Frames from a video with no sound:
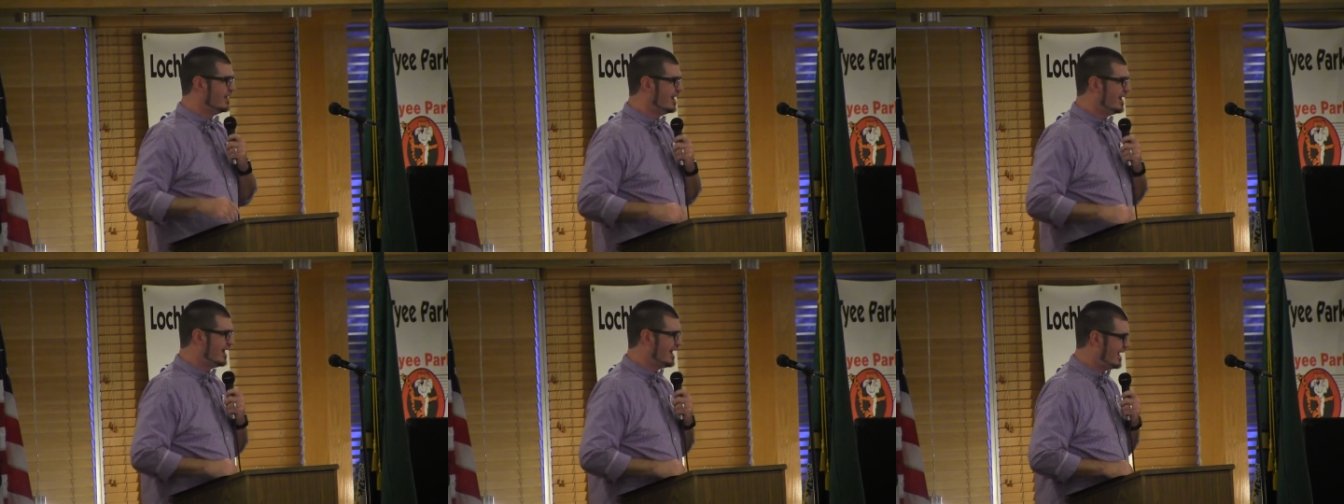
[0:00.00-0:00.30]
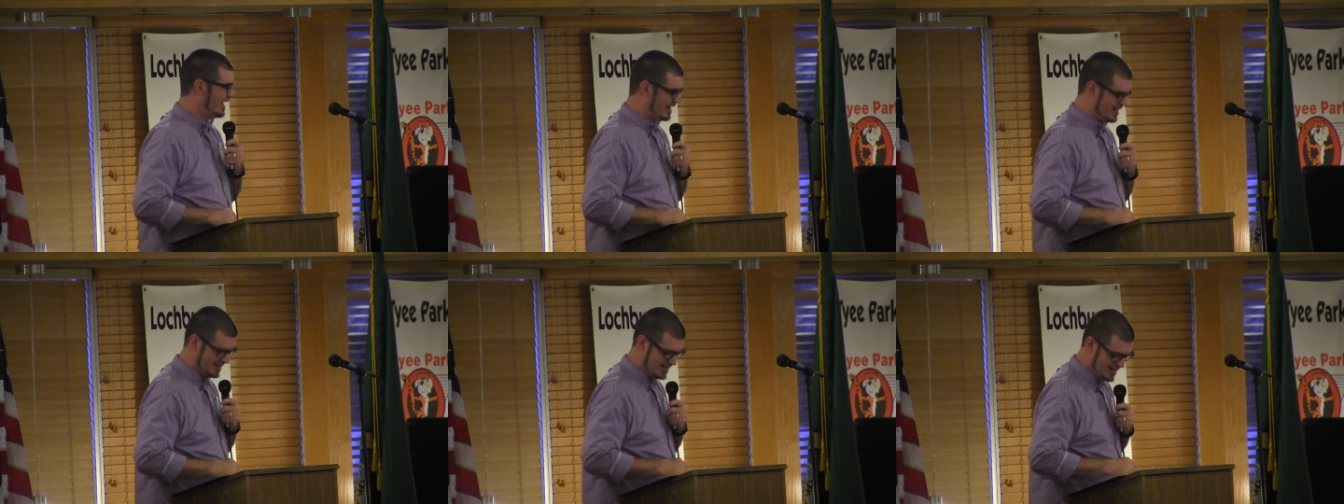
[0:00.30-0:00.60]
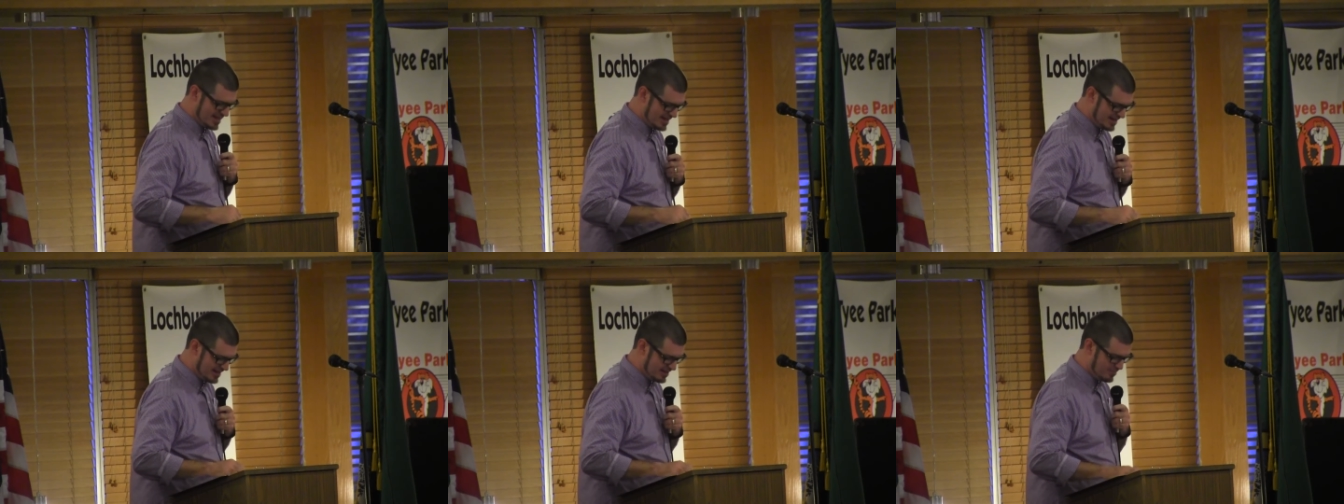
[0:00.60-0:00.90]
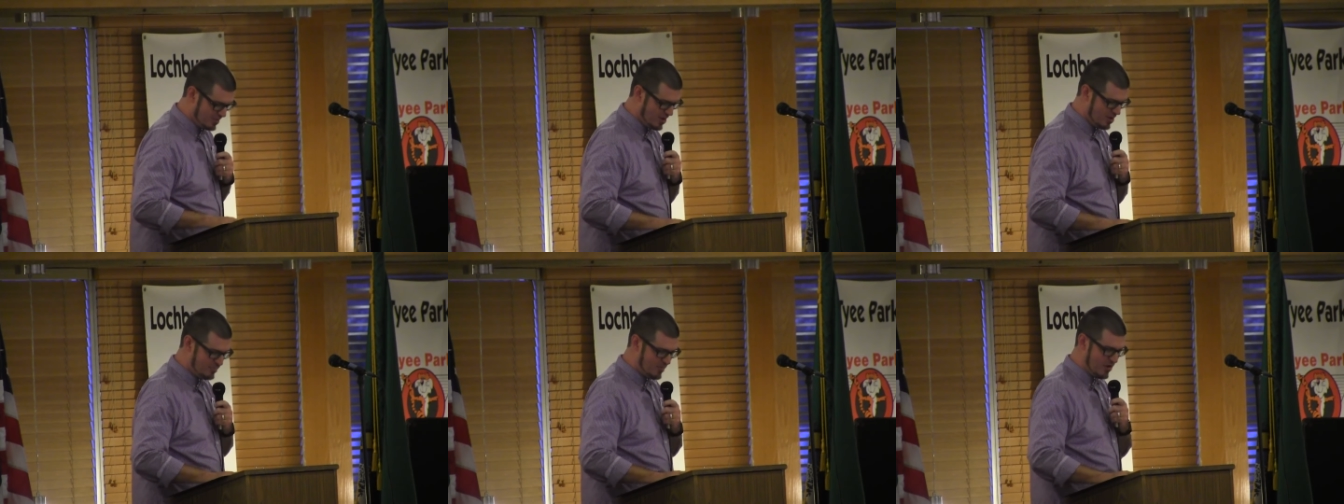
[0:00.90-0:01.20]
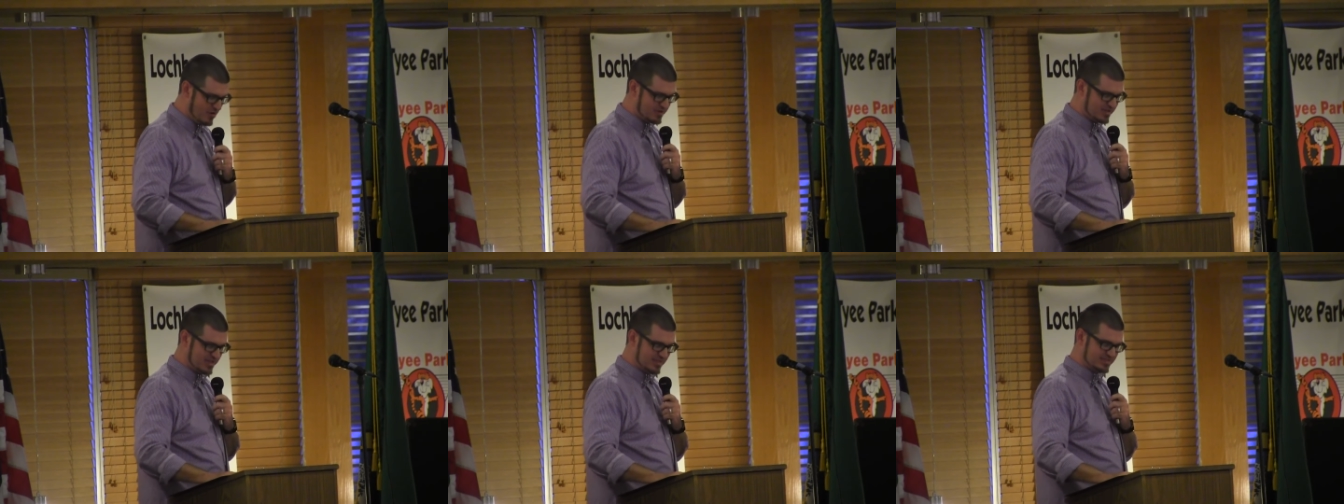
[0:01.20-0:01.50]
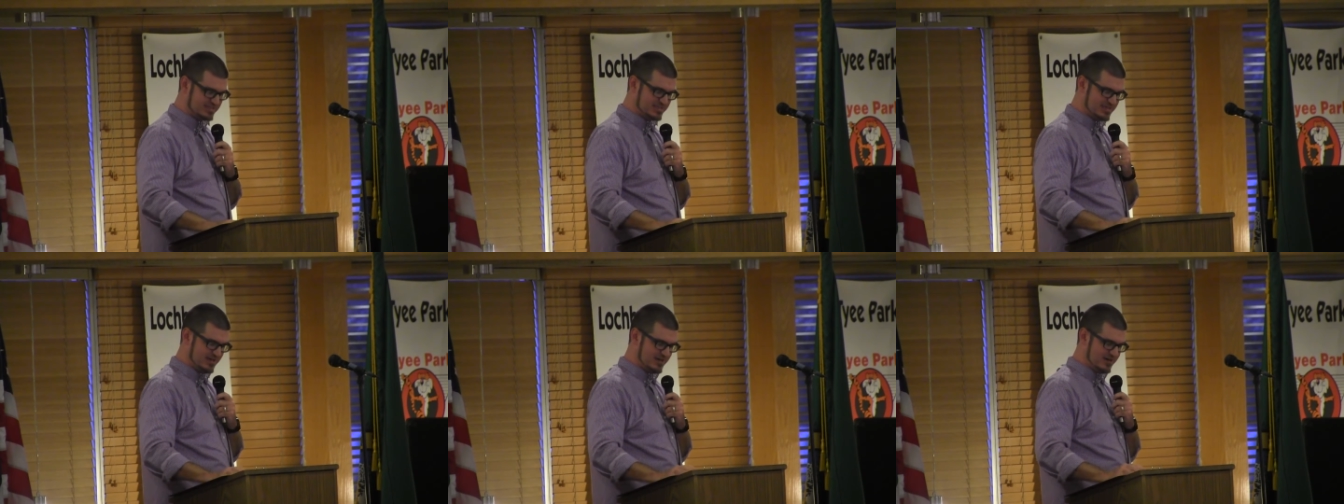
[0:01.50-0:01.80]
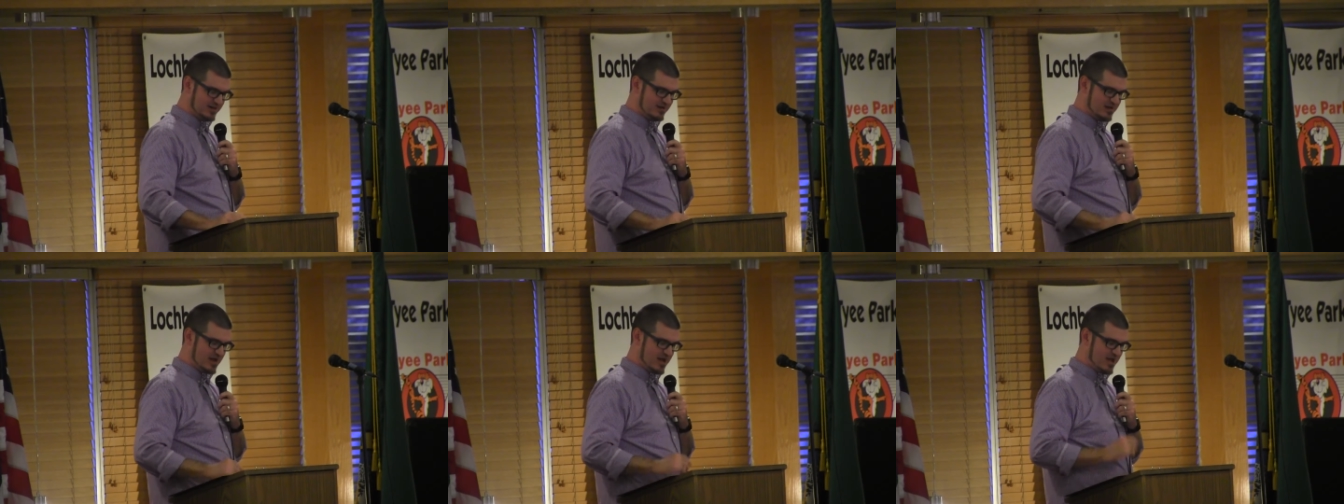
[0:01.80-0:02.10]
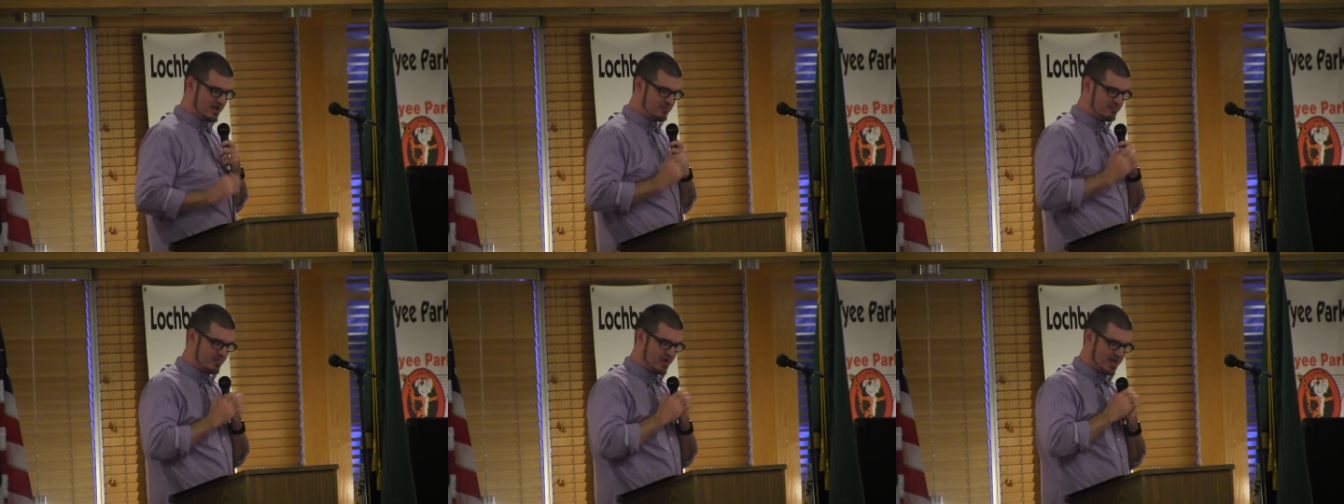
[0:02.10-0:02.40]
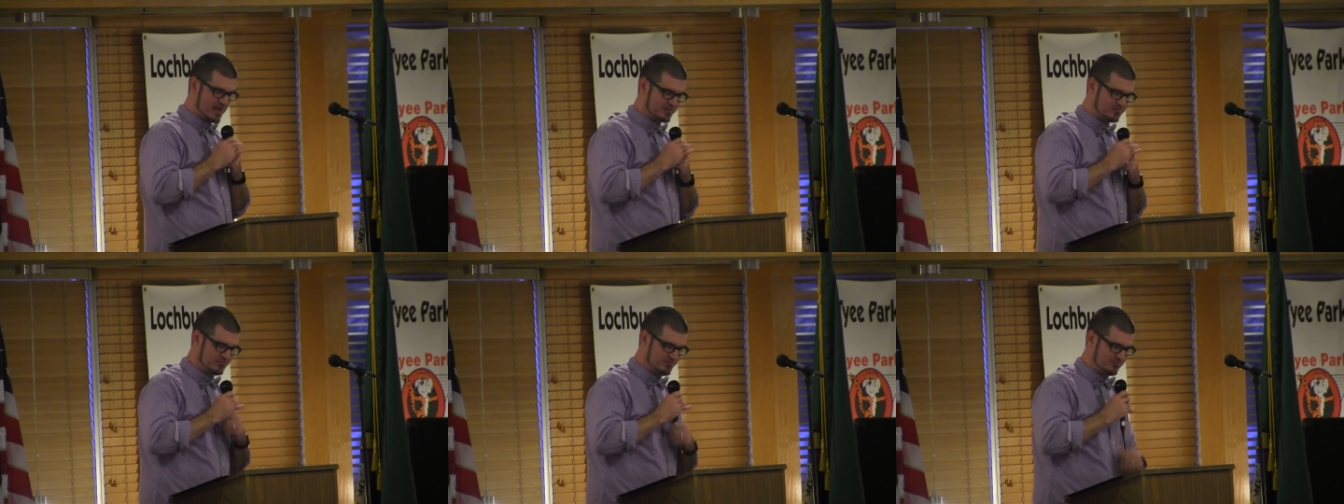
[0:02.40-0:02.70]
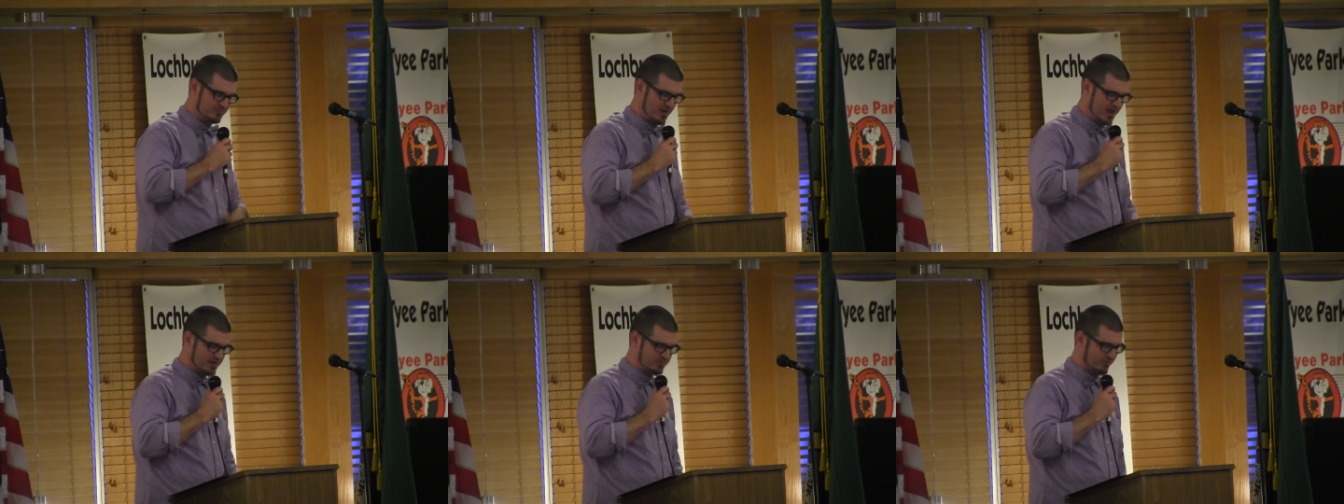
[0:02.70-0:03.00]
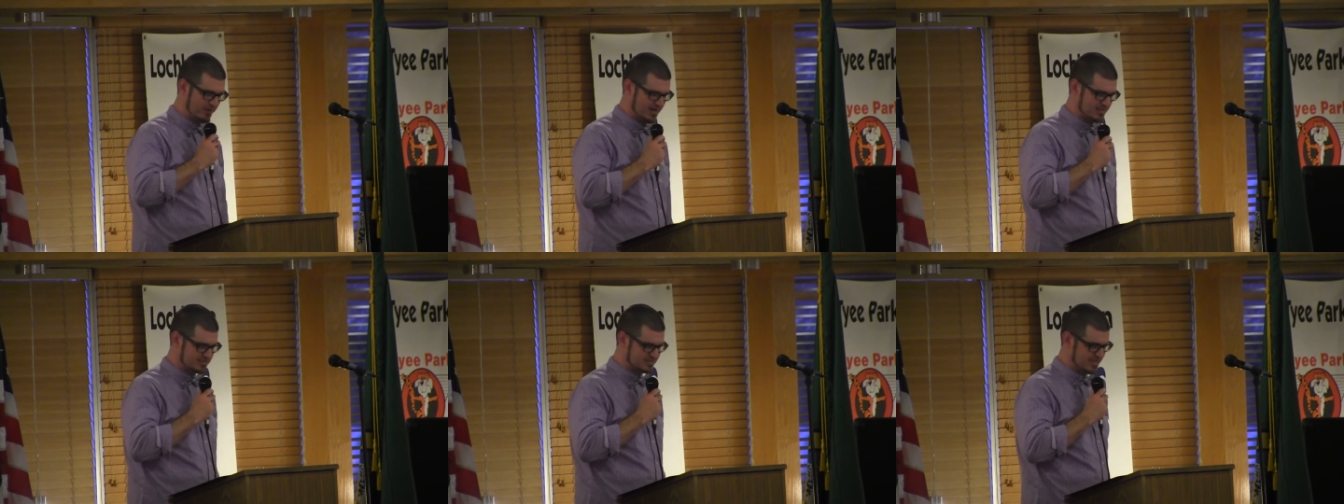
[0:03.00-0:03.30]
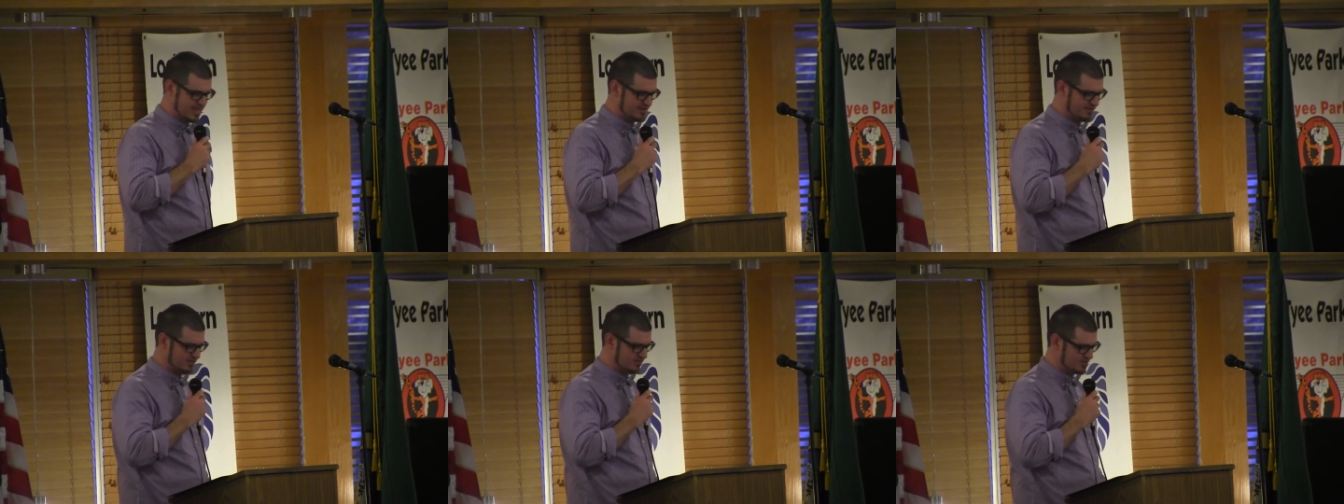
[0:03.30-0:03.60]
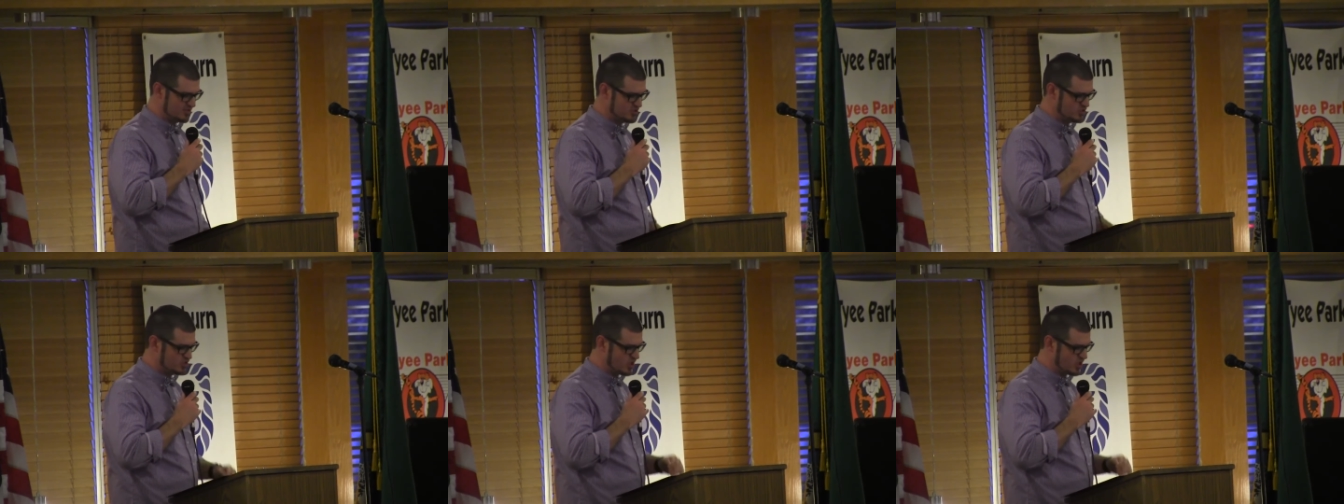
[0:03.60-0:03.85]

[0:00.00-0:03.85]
And uh, Paul Bocchi is here, uh, Mike Mike Brandstetter,